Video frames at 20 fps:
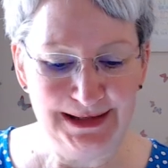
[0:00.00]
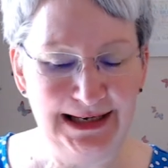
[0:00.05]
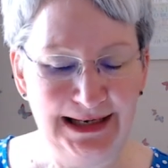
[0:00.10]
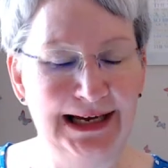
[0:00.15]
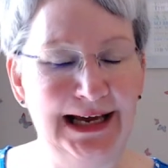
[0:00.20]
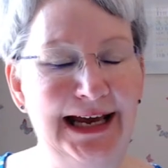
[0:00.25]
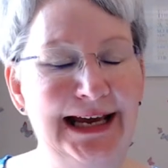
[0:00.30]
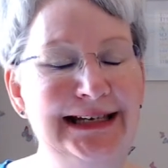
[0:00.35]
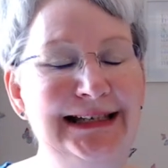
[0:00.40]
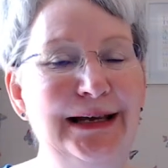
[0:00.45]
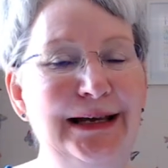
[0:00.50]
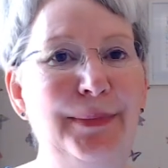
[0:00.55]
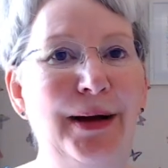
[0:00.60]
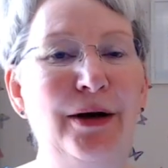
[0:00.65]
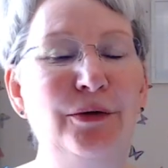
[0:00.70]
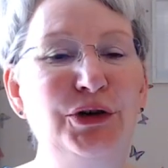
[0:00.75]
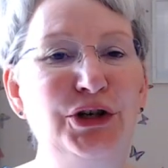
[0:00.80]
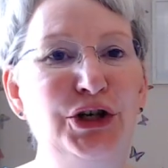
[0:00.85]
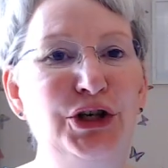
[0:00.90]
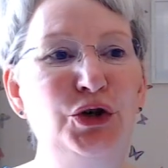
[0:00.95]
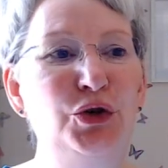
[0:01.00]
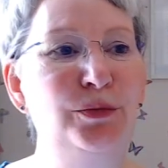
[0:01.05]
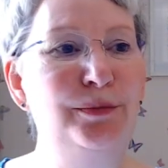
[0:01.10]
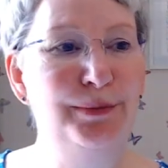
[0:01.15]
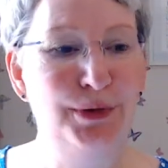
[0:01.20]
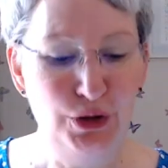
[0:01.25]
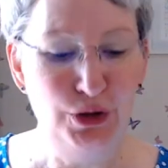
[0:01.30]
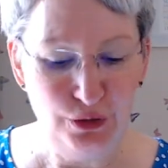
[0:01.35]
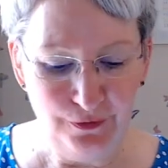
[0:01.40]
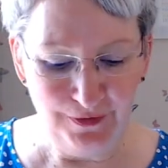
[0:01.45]
here, is about you
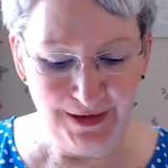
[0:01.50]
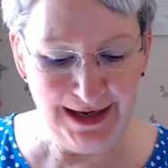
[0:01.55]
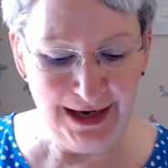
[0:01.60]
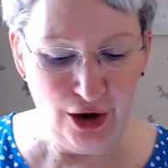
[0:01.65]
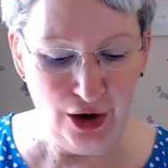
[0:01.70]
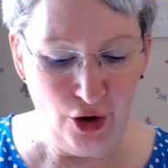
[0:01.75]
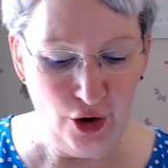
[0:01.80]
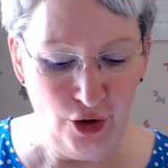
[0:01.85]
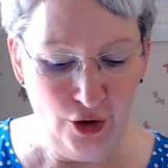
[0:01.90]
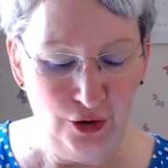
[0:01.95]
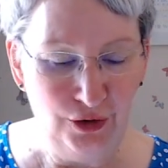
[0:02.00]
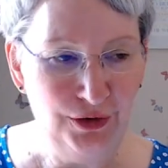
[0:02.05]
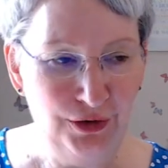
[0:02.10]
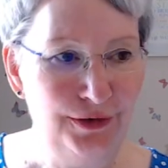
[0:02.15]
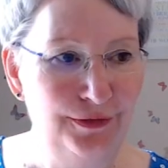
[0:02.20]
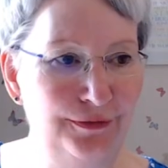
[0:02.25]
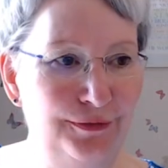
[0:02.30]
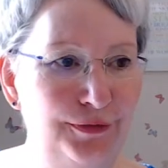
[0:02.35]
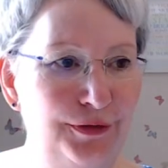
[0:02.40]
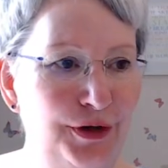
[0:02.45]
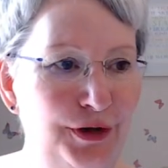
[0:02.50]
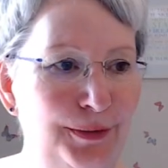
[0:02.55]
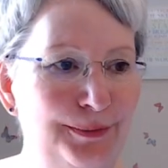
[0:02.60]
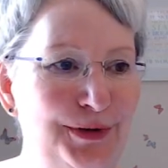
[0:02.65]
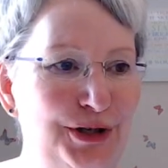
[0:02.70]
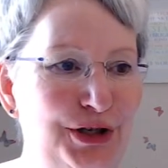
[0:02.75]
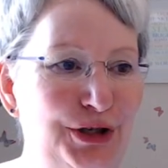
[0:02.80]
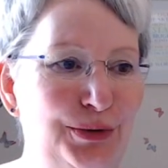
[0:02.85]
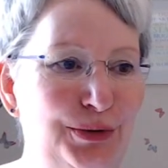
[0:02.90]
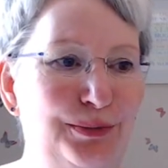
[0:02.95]
moving on from
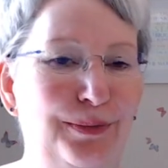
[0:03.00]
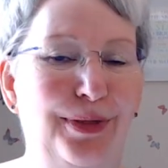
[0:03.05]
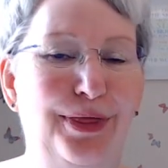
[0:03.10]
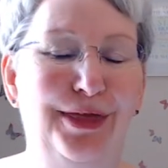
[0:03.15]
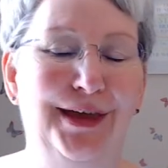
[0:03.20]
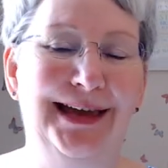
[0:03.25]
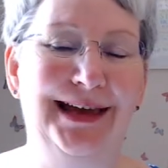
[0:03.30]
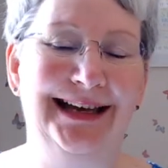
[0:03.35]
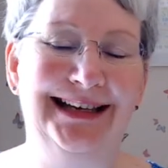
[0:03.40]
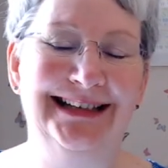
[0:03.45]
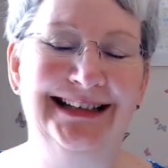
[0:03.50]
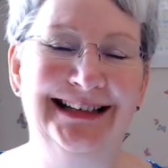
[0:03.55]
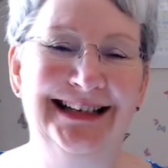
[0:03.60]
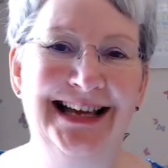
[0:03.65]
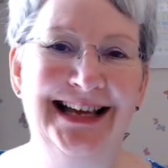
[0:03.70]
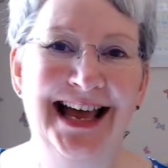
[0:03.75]
something.